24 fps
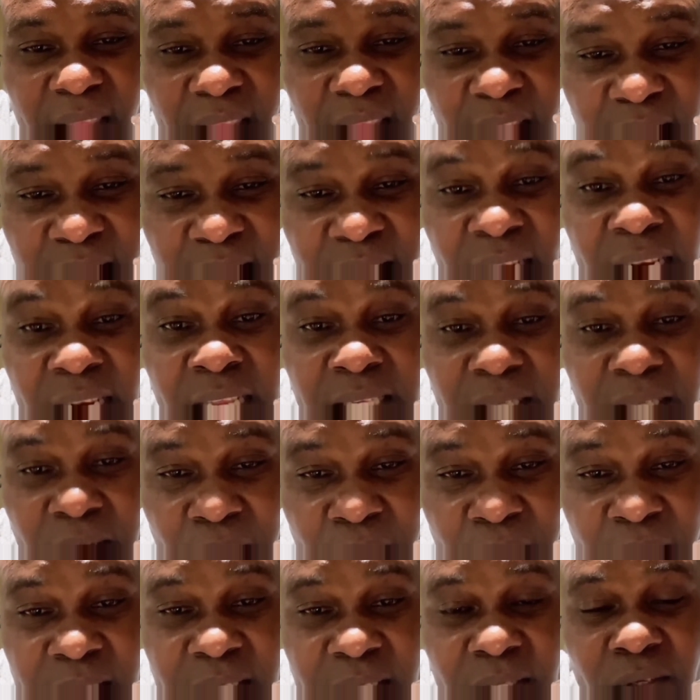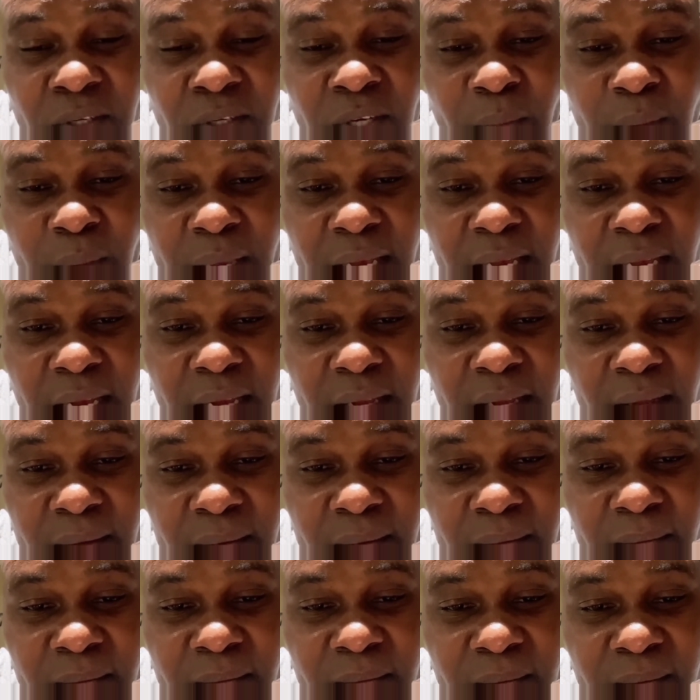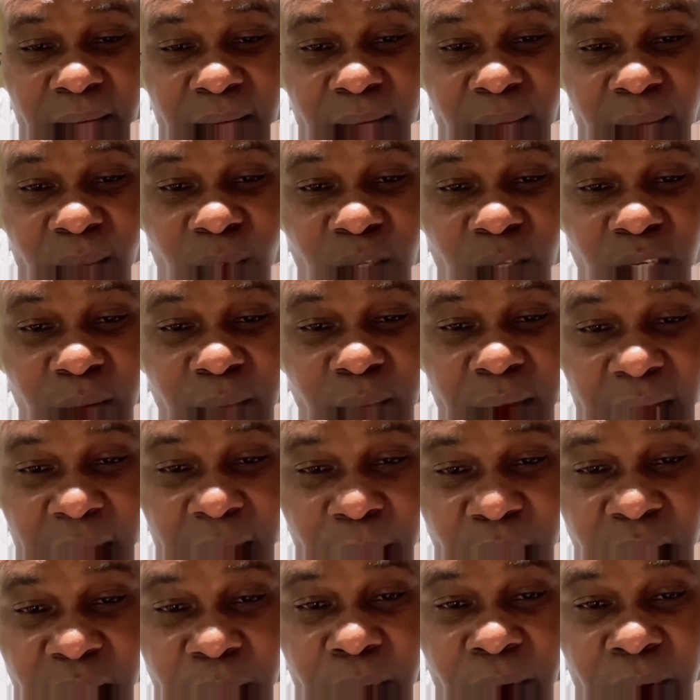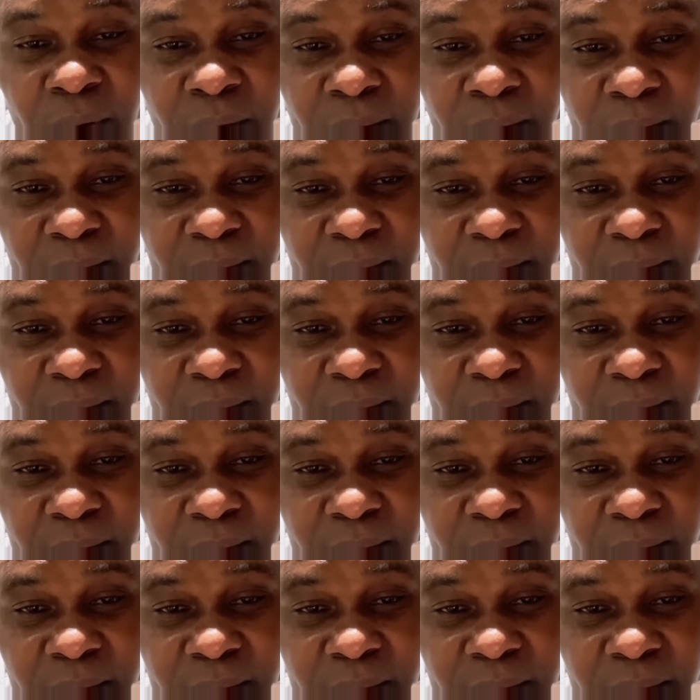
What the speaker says: He's a disgrace to Jamaica. Jamaica people,